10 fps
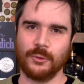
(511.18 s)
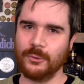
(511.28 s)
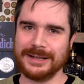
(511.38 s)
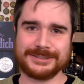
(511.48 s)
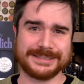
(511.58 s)

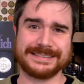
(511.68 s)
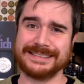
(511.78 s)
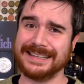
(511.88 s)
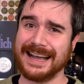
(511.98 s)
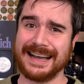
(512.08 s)
Which is
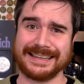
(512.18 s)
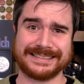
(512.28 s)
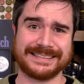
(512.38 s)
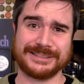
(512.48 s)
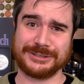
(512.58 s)

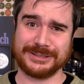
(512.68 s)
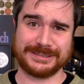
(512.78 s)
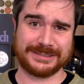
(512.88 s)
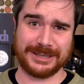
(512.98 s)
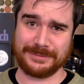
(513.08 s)
not good
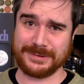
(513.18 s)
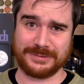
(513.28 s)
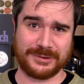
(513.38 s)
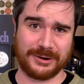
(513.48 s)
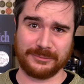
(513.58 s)
stuff to
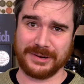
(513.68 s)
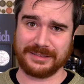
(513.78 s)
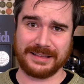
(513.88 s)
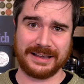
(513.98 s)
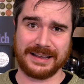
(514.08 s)
start
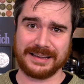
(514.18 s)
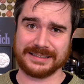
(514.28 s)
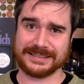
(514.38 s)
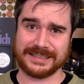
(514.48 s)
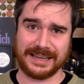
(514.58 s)
with, I
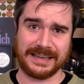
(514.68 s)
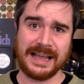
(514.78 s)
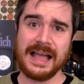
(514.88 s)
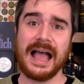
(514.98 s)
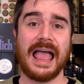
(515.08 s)
gotta say.
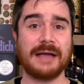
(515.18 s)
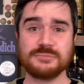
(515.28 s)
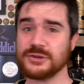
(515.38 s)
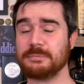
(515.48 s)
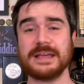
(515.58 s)

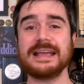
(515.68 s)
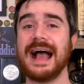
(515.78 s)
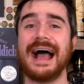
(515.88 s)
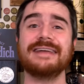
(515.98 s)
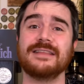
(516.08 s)
MGP,
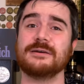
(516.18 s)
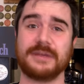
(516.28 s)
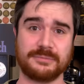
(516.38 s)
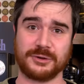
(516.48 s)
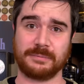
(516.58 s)
I love
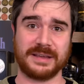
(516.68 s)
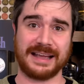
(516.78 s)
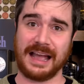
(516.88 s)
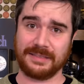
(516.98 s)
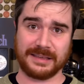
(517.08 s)
MGP.
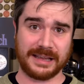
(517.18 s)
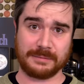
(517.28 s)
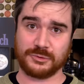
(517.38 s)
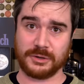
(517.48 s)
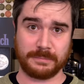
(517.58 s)
I think
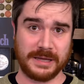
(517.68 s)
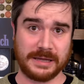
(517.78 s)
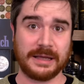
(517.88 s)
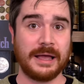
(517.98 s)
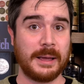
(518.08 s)

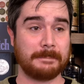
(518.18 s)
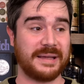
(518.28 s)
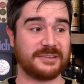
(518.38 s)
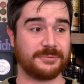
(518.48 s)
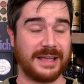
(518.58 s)
MGP
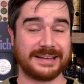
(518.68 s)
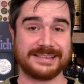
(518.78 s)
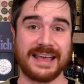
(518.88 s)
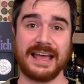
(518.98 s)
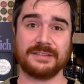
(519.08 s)
makes
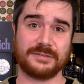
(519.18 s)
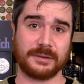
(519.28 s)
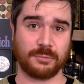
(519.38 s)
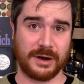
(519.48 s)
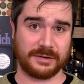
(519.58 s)

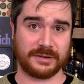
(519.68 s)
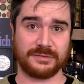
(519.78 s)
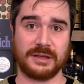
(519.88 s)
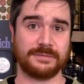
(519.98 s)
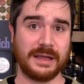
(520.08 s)
fantastic
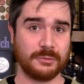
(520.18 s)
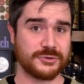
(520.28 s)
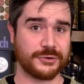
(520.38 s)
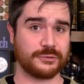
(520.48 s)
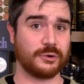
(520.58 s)
products. If they were
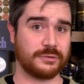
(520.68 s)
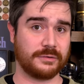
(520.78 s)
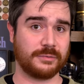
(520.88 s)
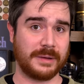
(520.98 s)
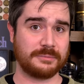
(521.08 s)
just
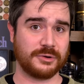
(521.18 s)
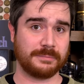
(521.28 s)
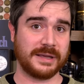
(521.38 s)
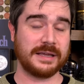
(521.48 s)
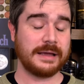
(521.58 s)
sourcing from
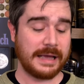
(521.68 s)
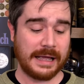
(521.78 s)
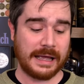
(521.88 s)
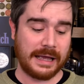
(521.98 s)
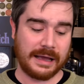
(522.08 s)
MGP,
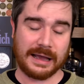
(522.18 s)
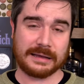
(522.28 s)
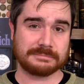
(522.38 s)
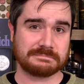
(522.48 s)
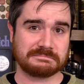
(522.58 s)

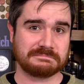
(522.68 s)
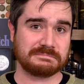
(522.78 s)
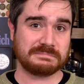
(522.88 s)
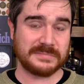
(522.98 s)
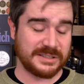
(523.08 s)

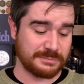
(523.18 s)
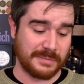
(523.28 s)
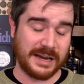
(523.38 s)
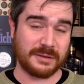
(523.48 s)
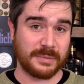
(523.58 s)
this
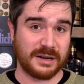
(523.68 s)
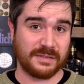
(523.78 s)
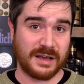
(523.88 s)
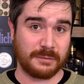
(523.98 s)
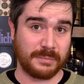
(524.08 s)
might have been a lot